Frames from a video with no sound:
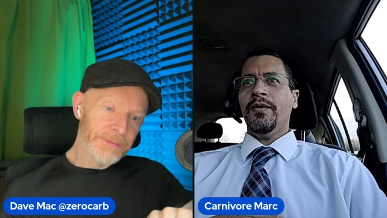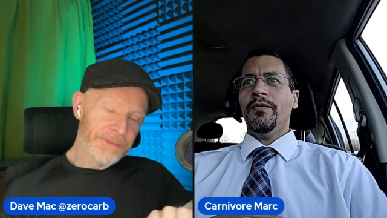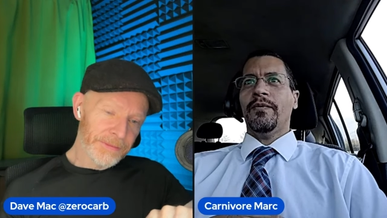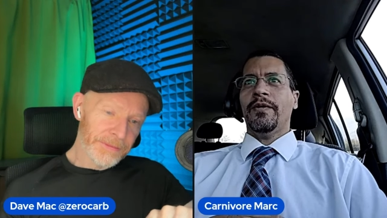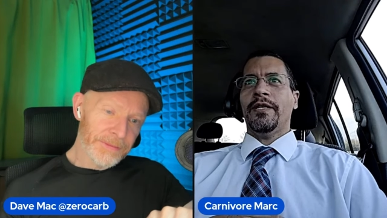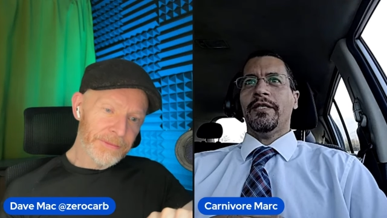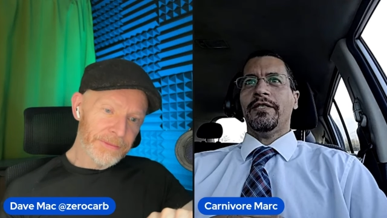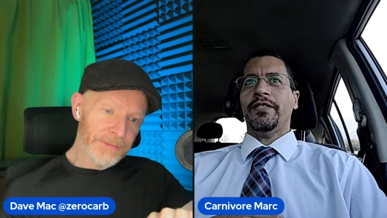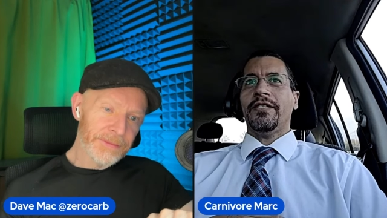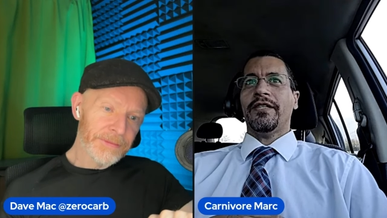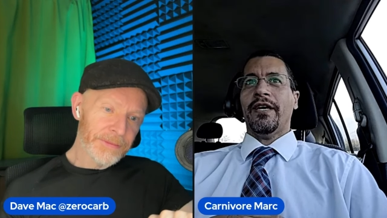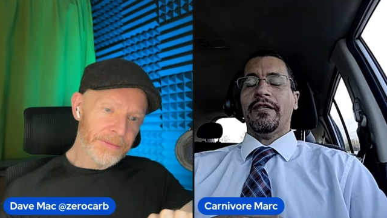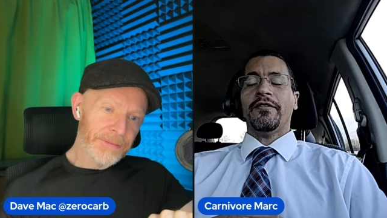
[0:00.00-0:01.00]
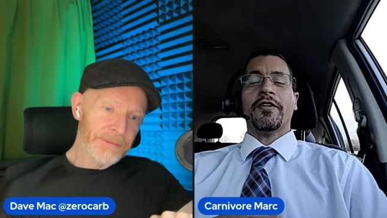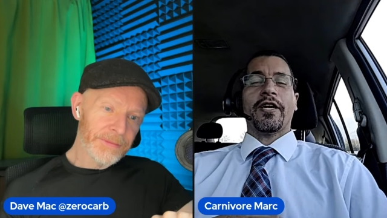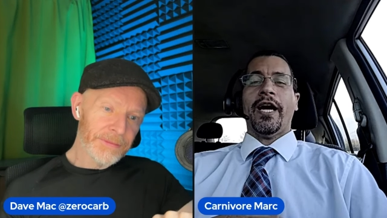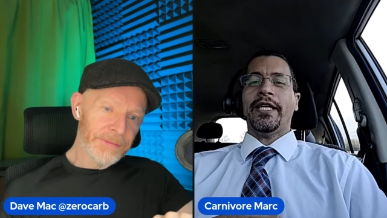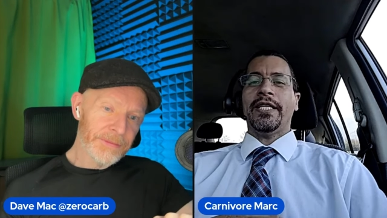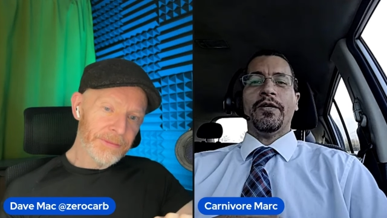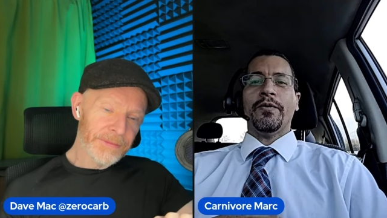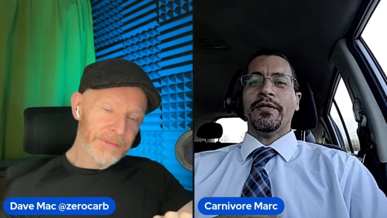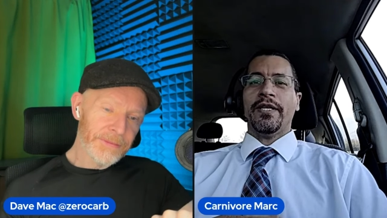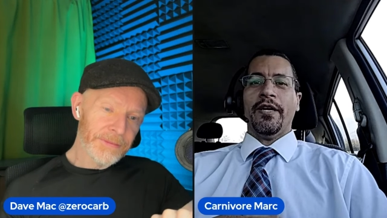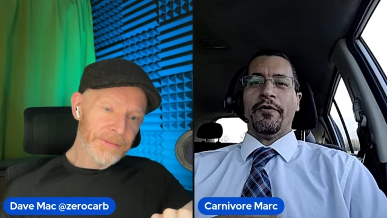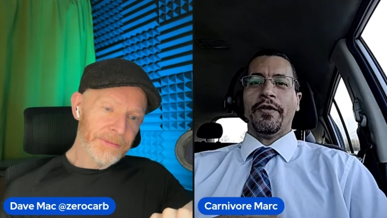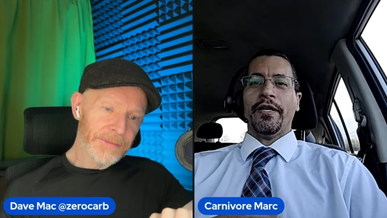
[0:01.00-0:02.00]
Speaker 1: when she said, look, I know it's
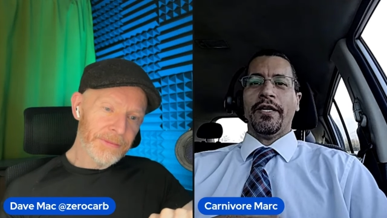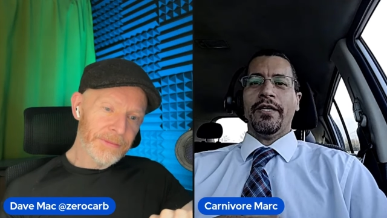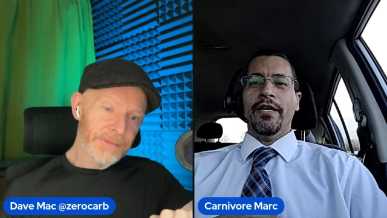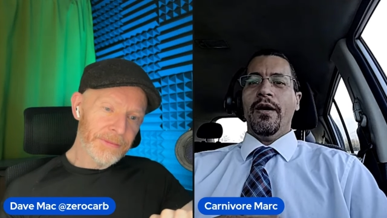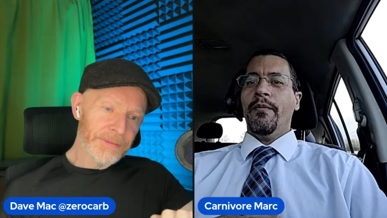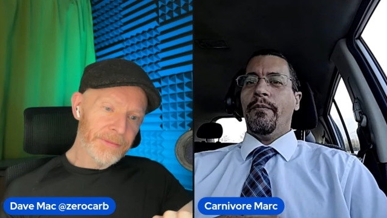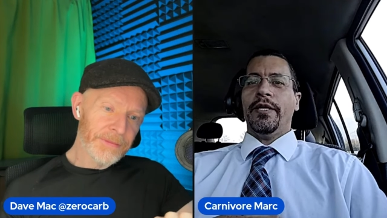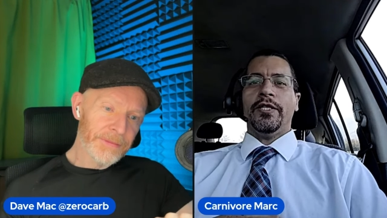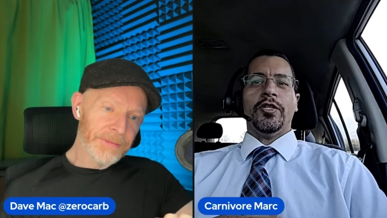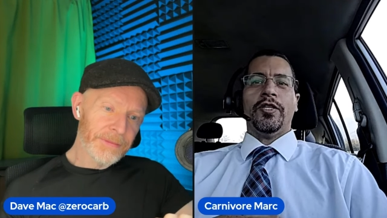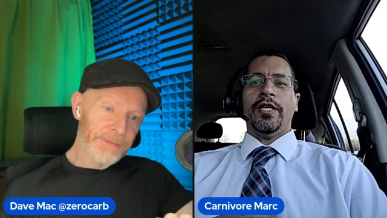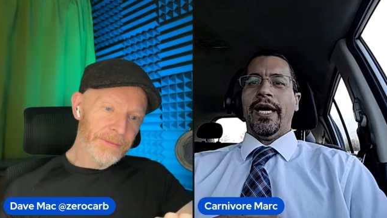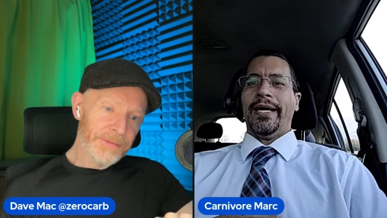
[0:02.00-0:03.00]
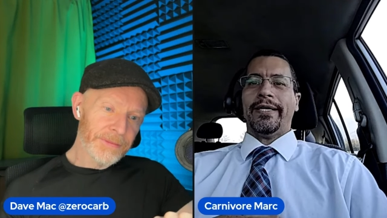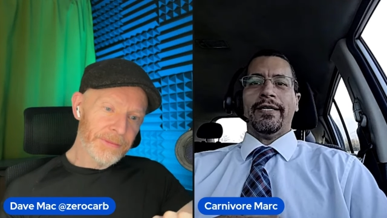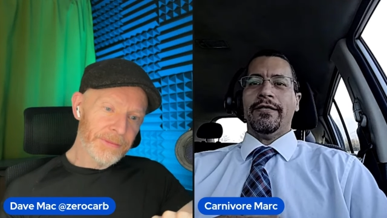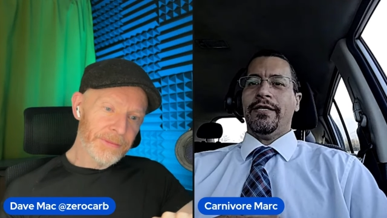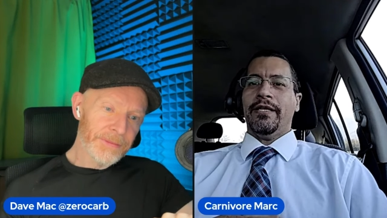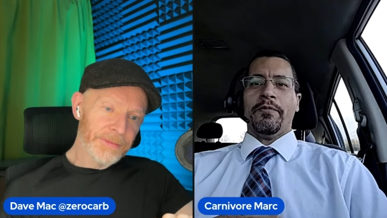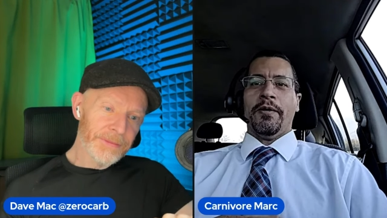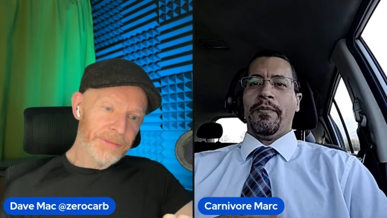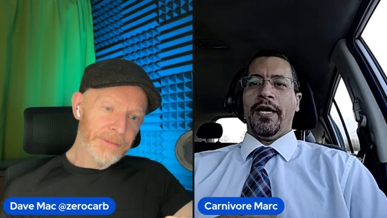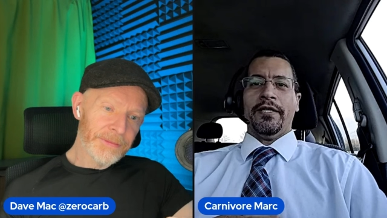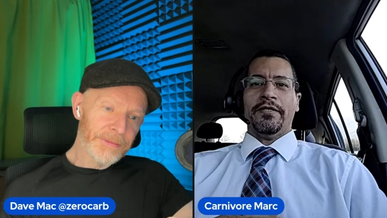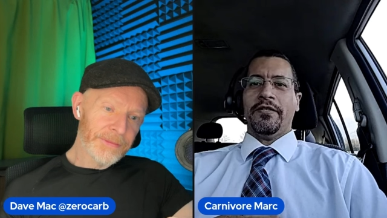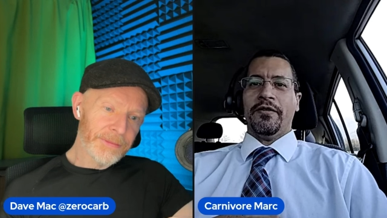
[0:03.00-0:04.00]
healthy, but you're not going to take my
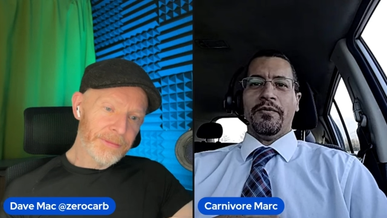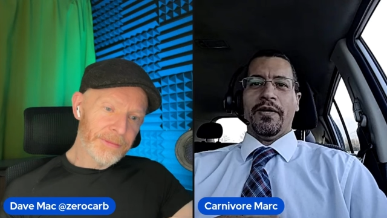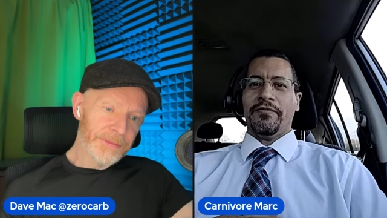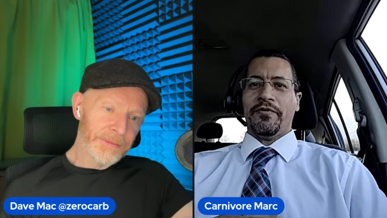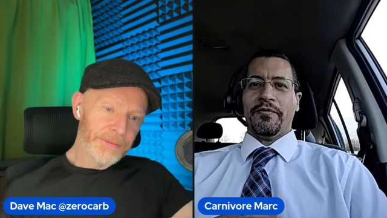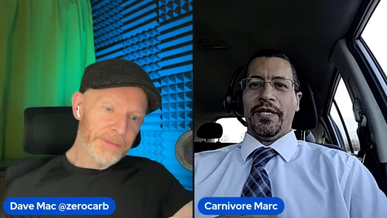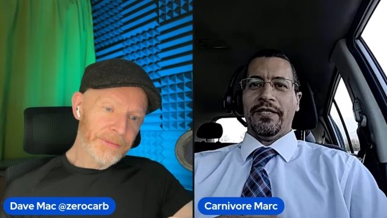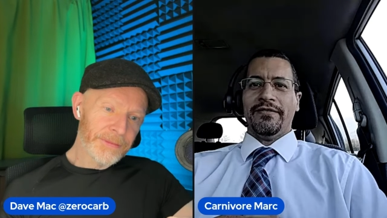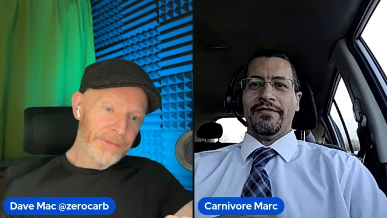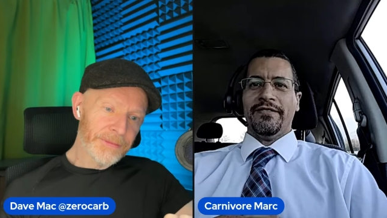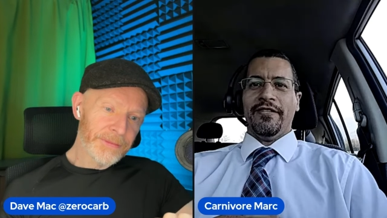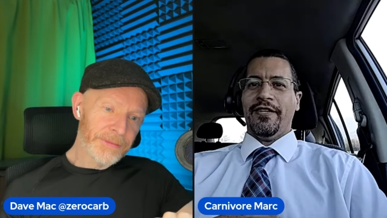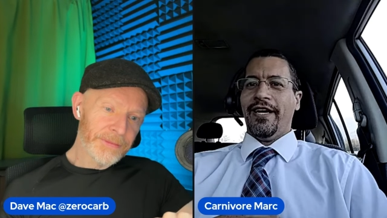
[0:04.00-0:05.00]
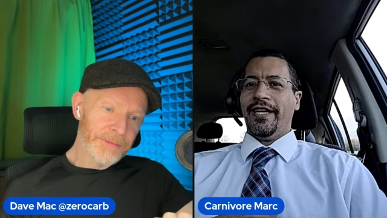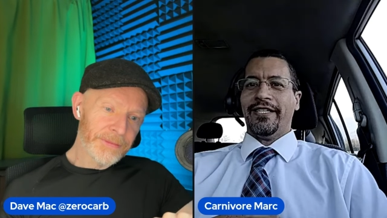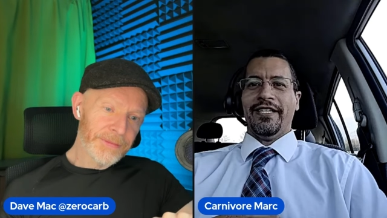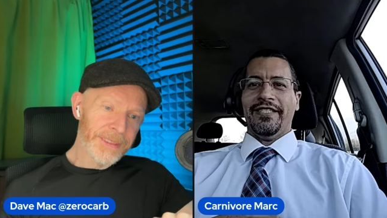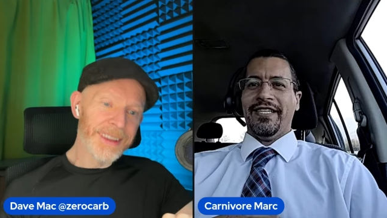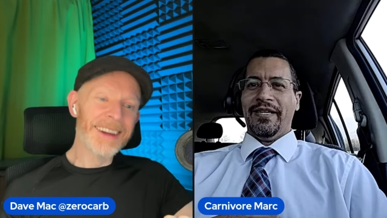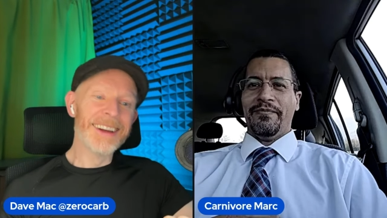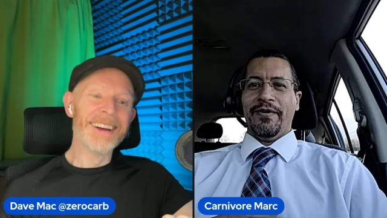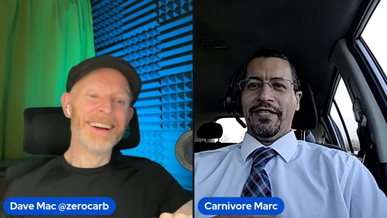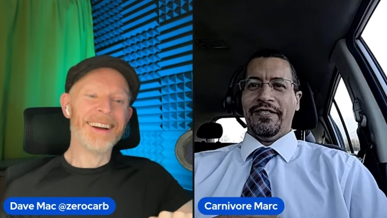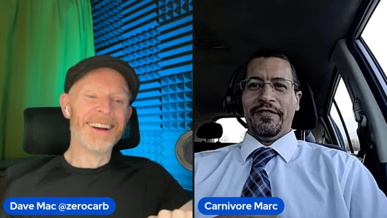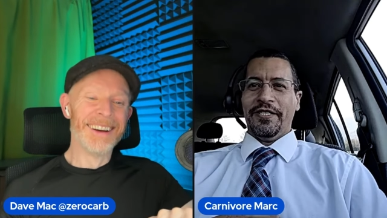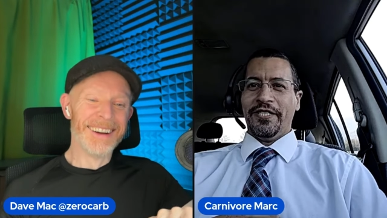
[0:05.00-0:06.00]
pasta away from me. You're not going to take my
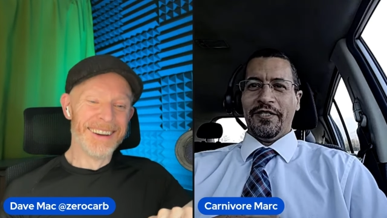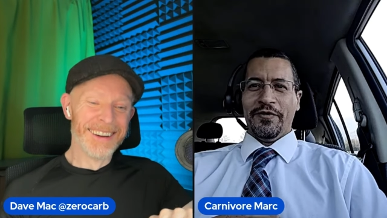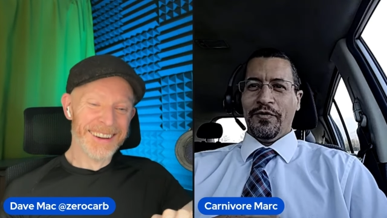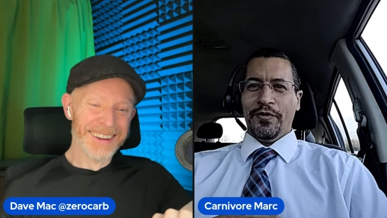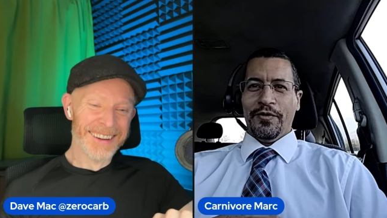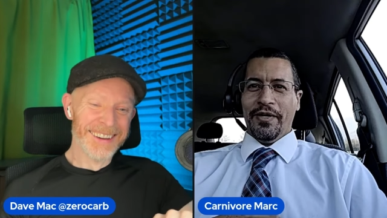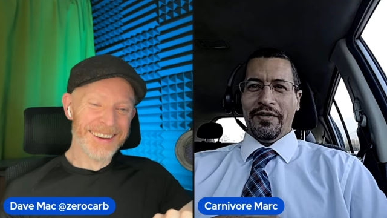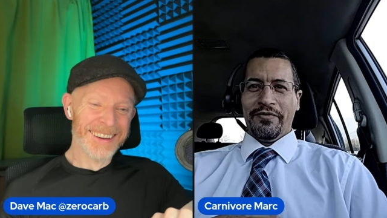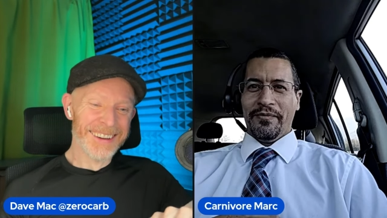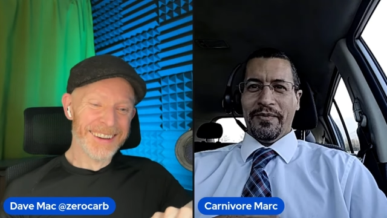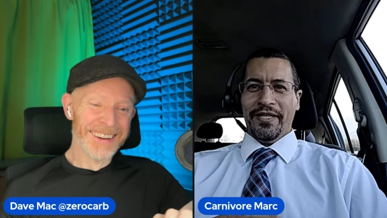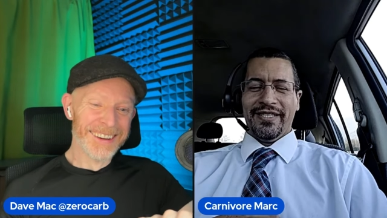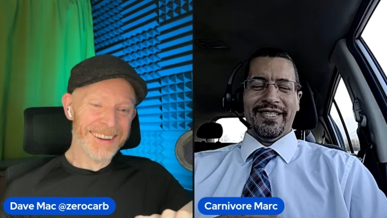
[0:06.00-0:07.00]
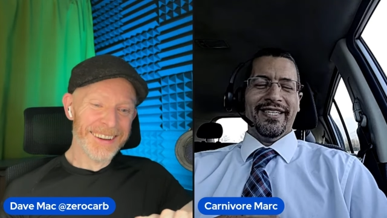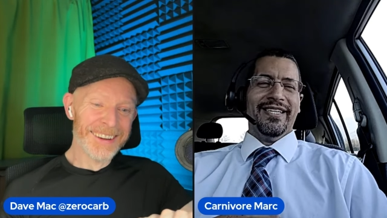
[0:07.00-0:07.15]
delicious food away from me.